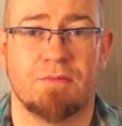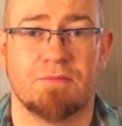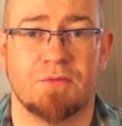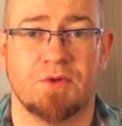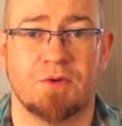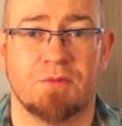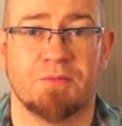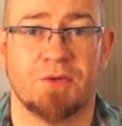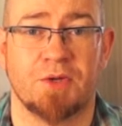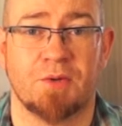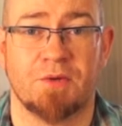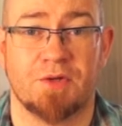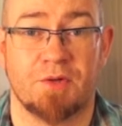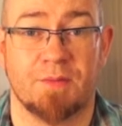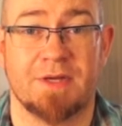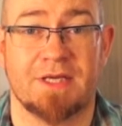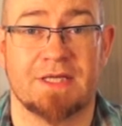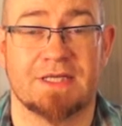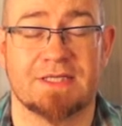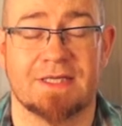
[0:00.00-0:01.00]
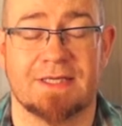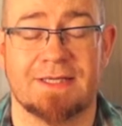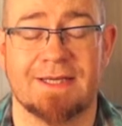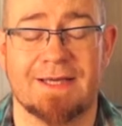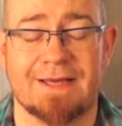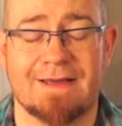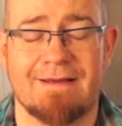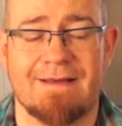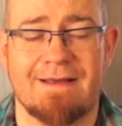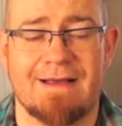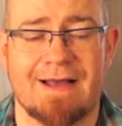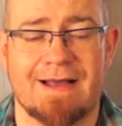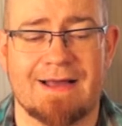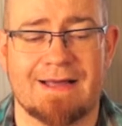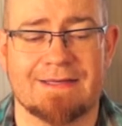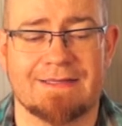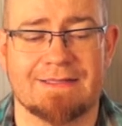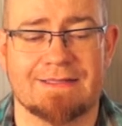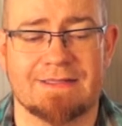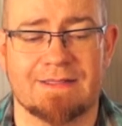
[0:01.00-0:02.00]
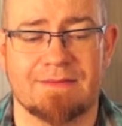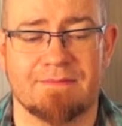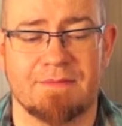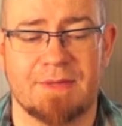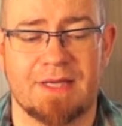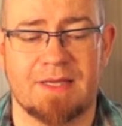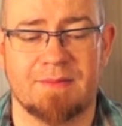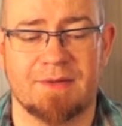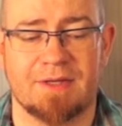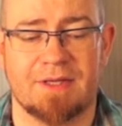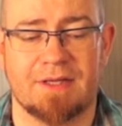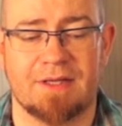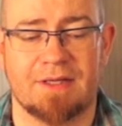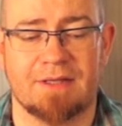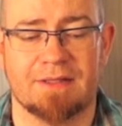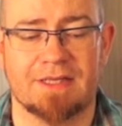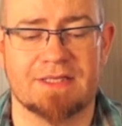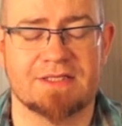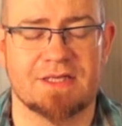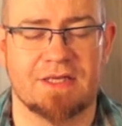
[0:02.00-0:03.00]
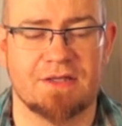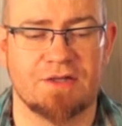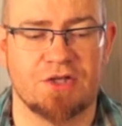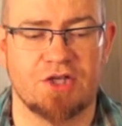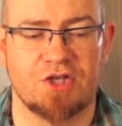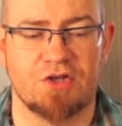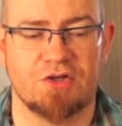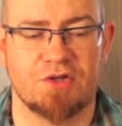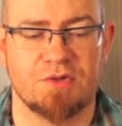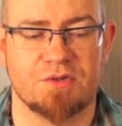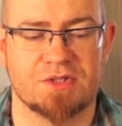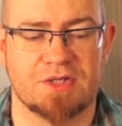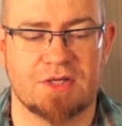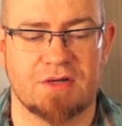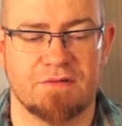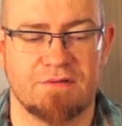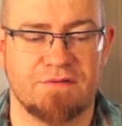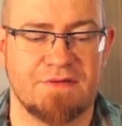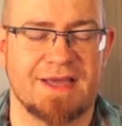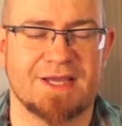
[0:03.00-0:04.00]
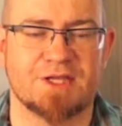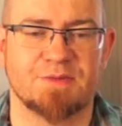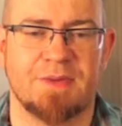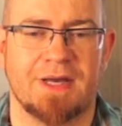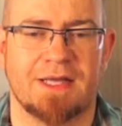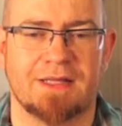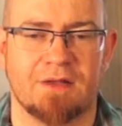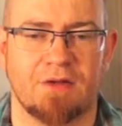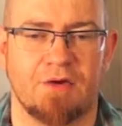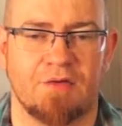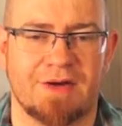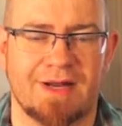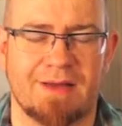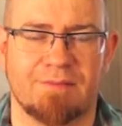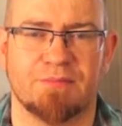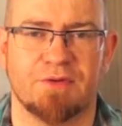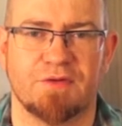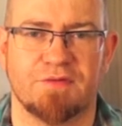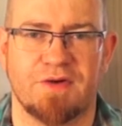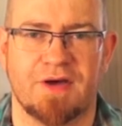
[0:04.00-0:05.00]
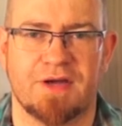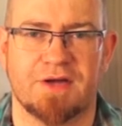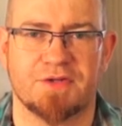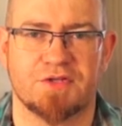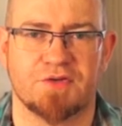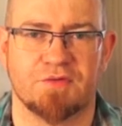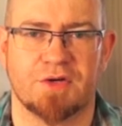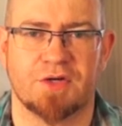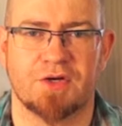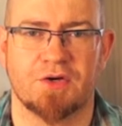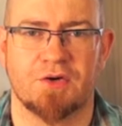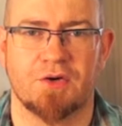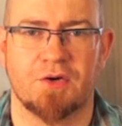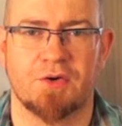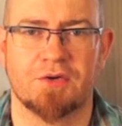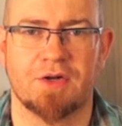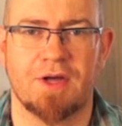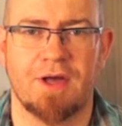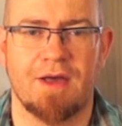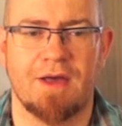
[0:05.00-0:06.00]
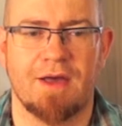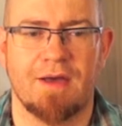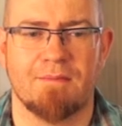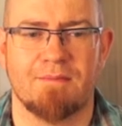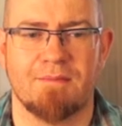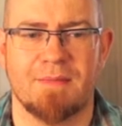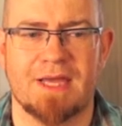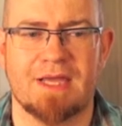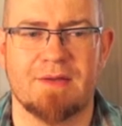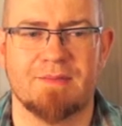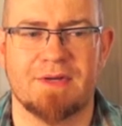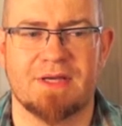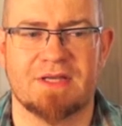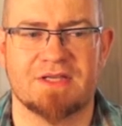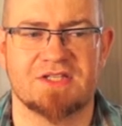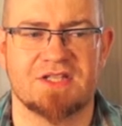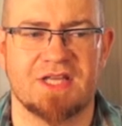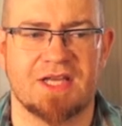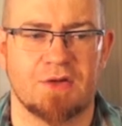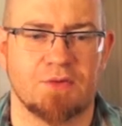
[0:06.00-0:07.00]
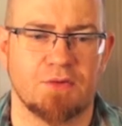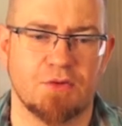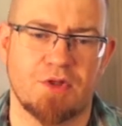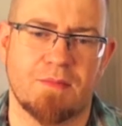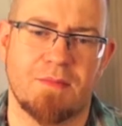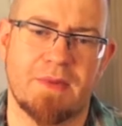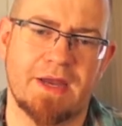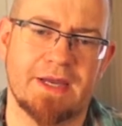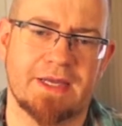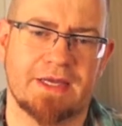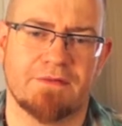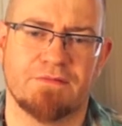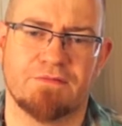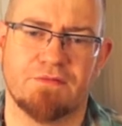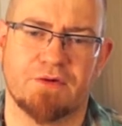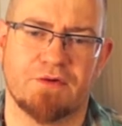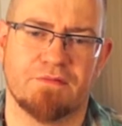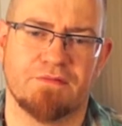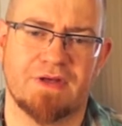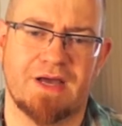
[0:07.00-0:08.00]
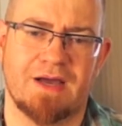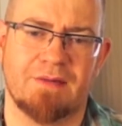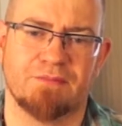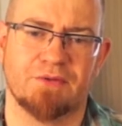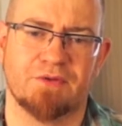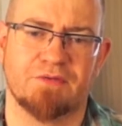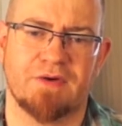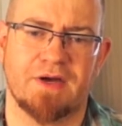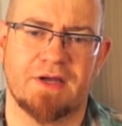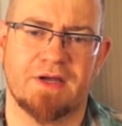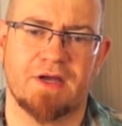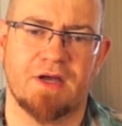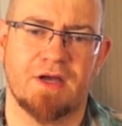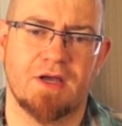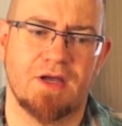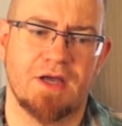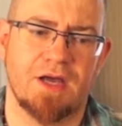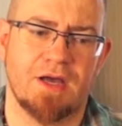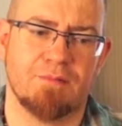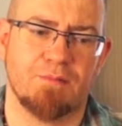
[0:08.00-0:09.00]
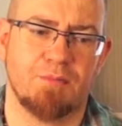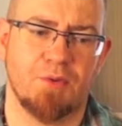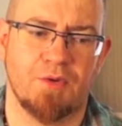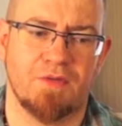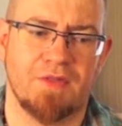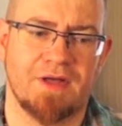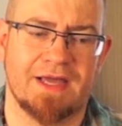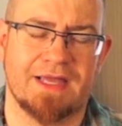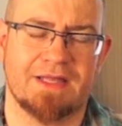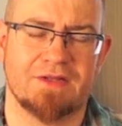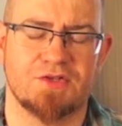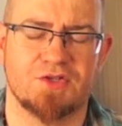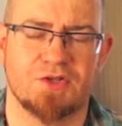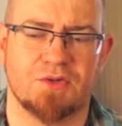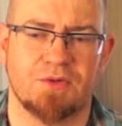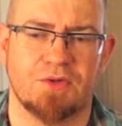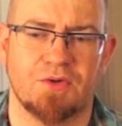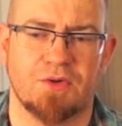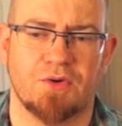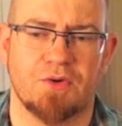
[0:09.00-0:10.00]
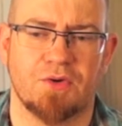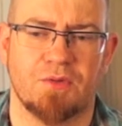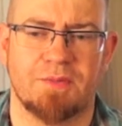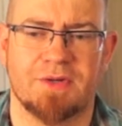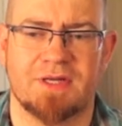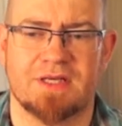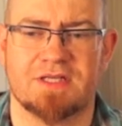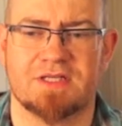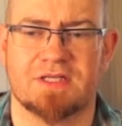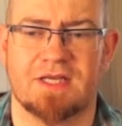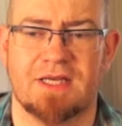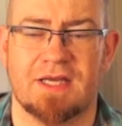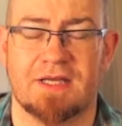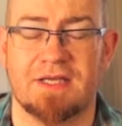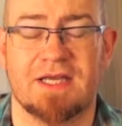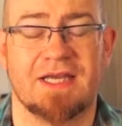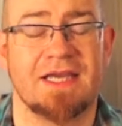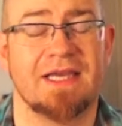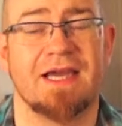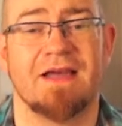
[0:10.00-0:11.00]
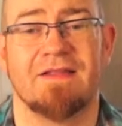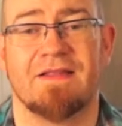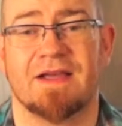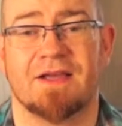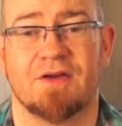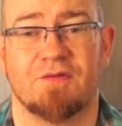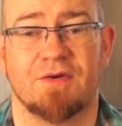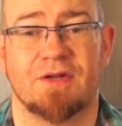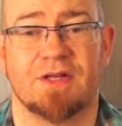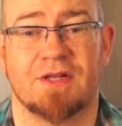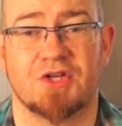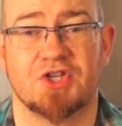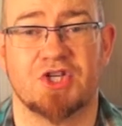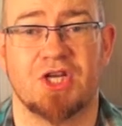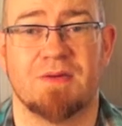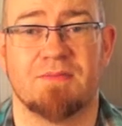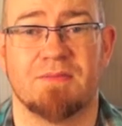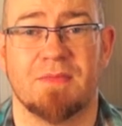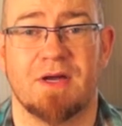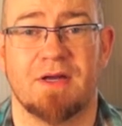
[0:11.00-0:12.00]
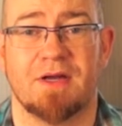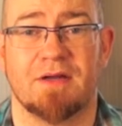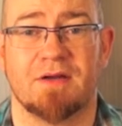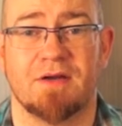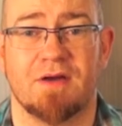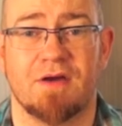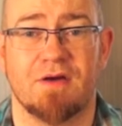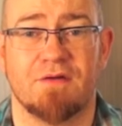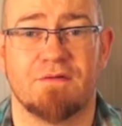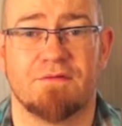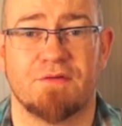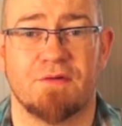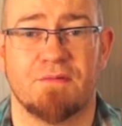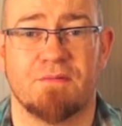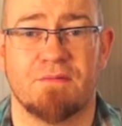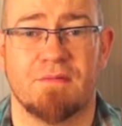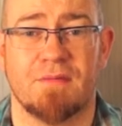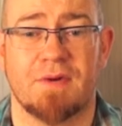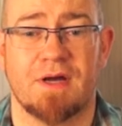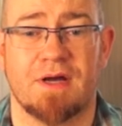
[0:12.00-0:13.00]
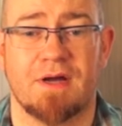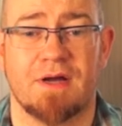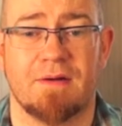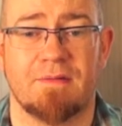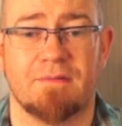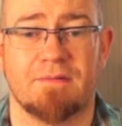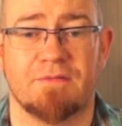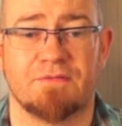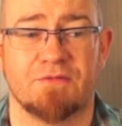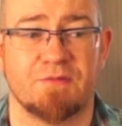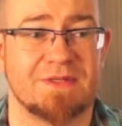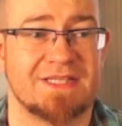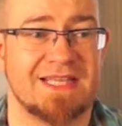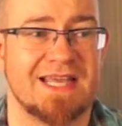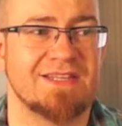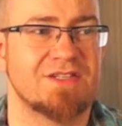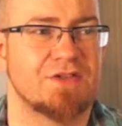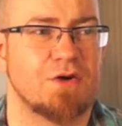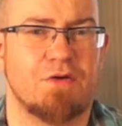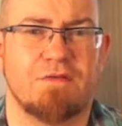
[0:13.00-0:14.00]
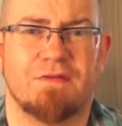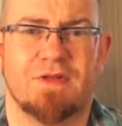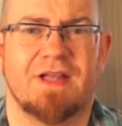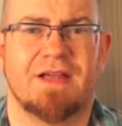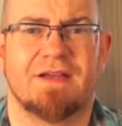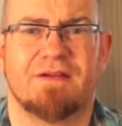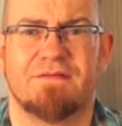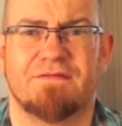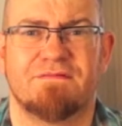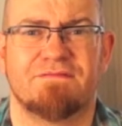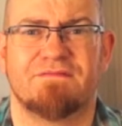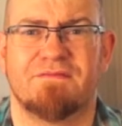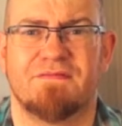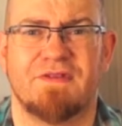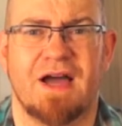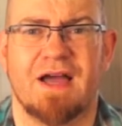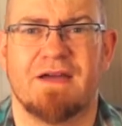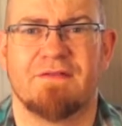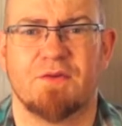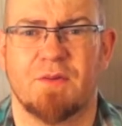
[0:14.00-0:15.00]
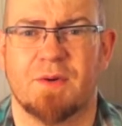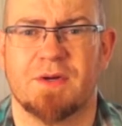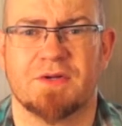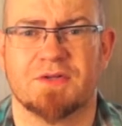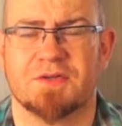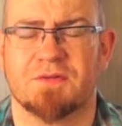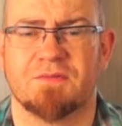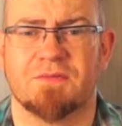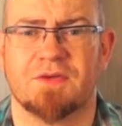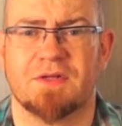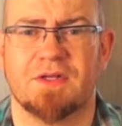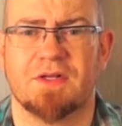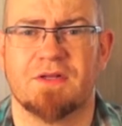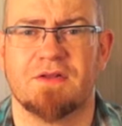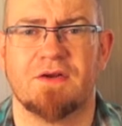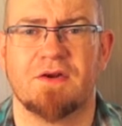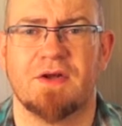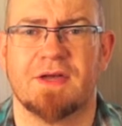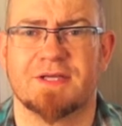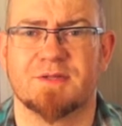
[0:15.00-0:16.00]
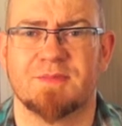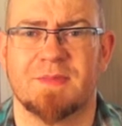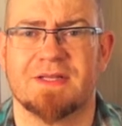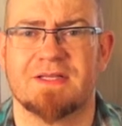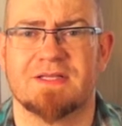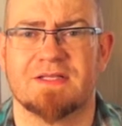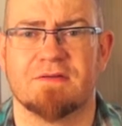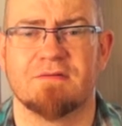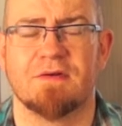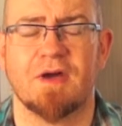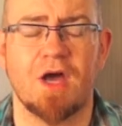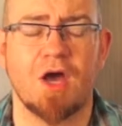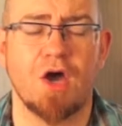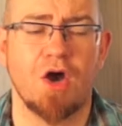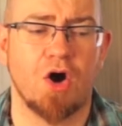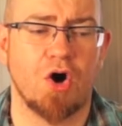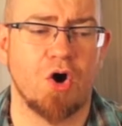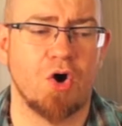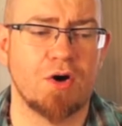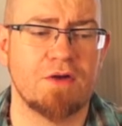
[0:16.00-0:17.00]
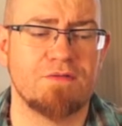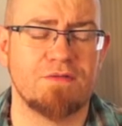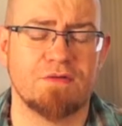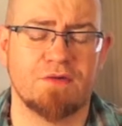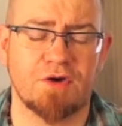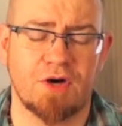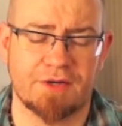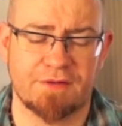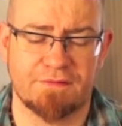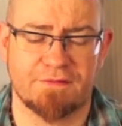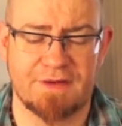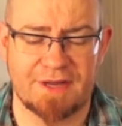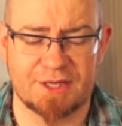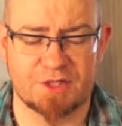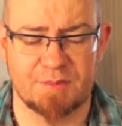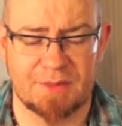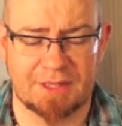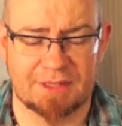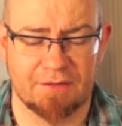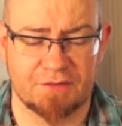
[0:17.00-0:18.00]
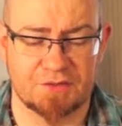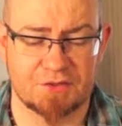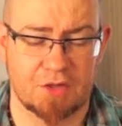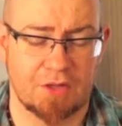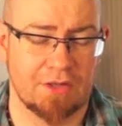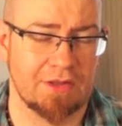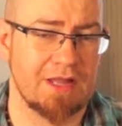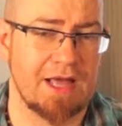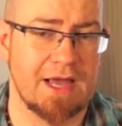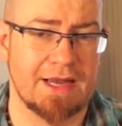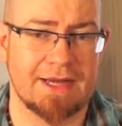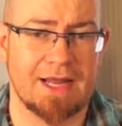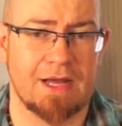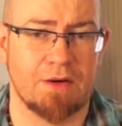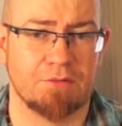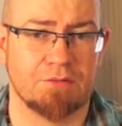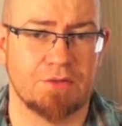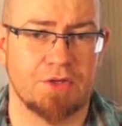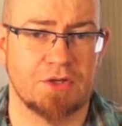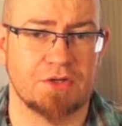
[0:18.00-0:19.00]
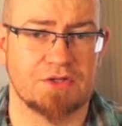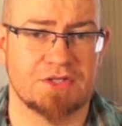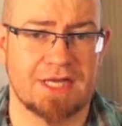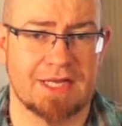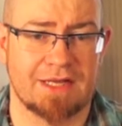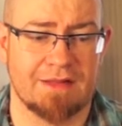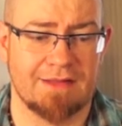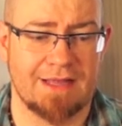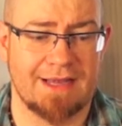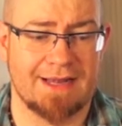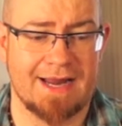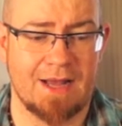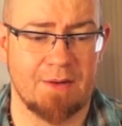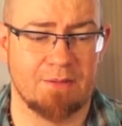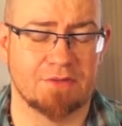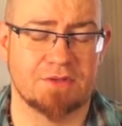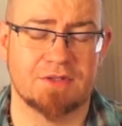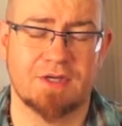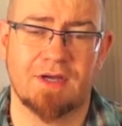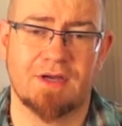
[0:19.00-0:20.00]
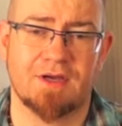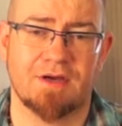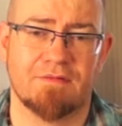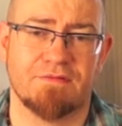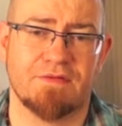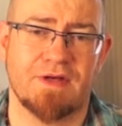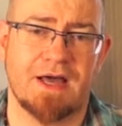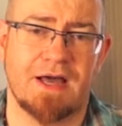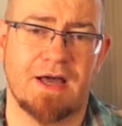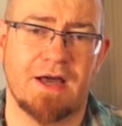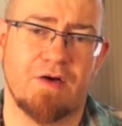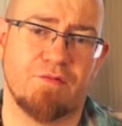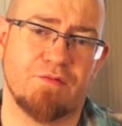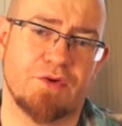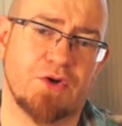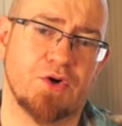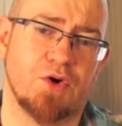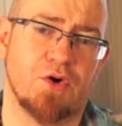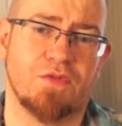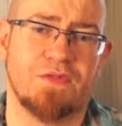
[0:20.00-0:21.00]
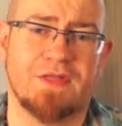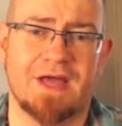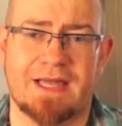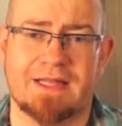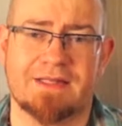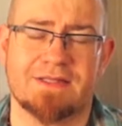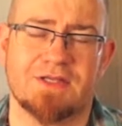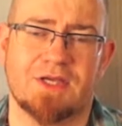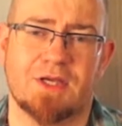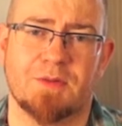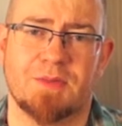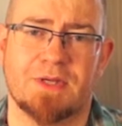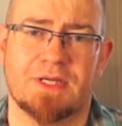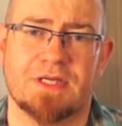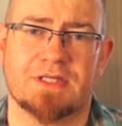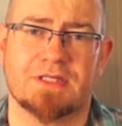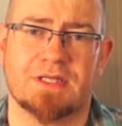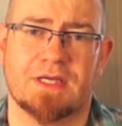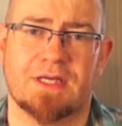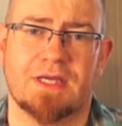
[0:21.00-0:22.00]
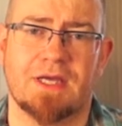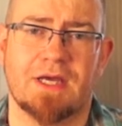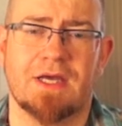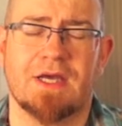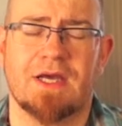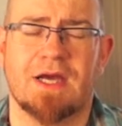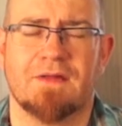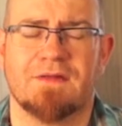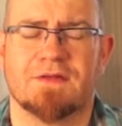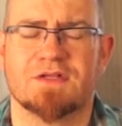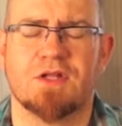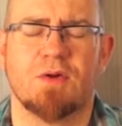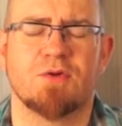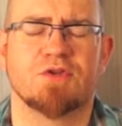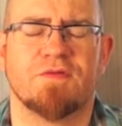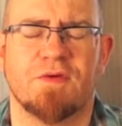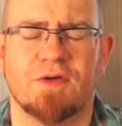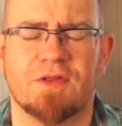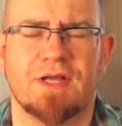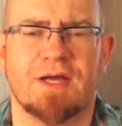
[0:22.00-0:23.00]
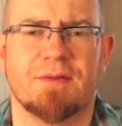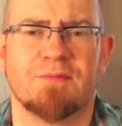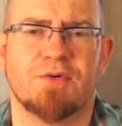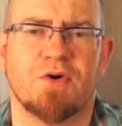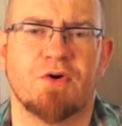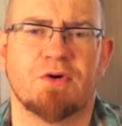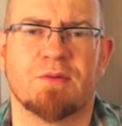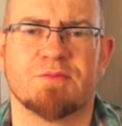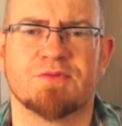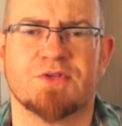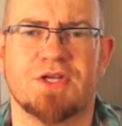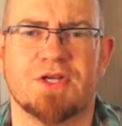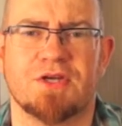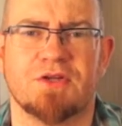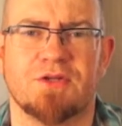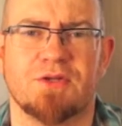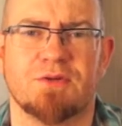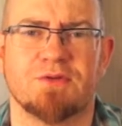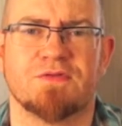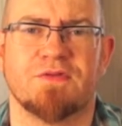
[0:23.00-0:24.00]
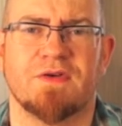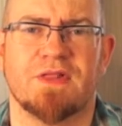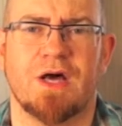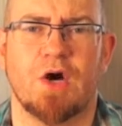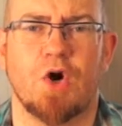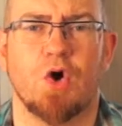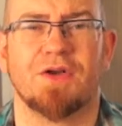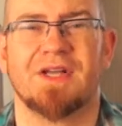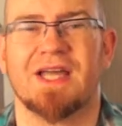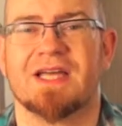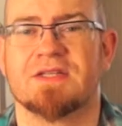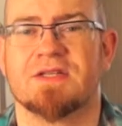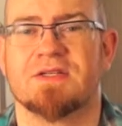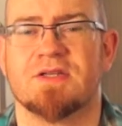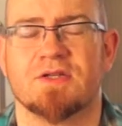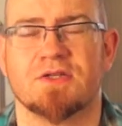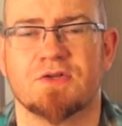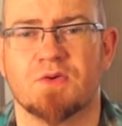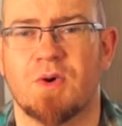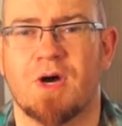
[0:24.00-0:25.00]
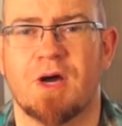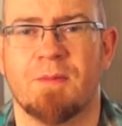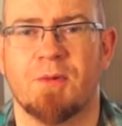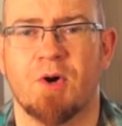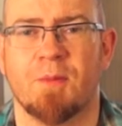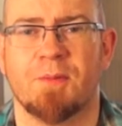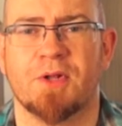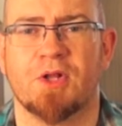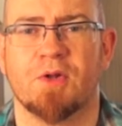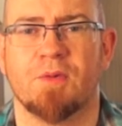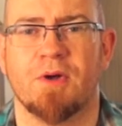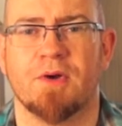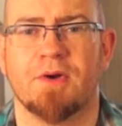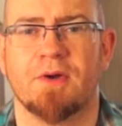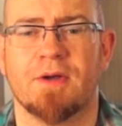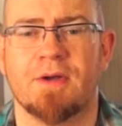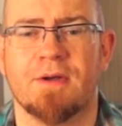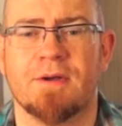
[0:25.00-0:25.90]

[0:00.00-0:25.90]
computer, your PC, and maybe, let's say that you're using an effects pedal or an amplifier to record, maybe stick another mic in front of that amplifier and put that into your PC. And you can get like a really cheap mic from Tesco for like £5 or something. They're not expensive. Or if you've got an effects pedal that's got a line out, you can take a line out of that and record that into your PC. And there's loads of online programs that you can use for that. Audacity is quite a popular one.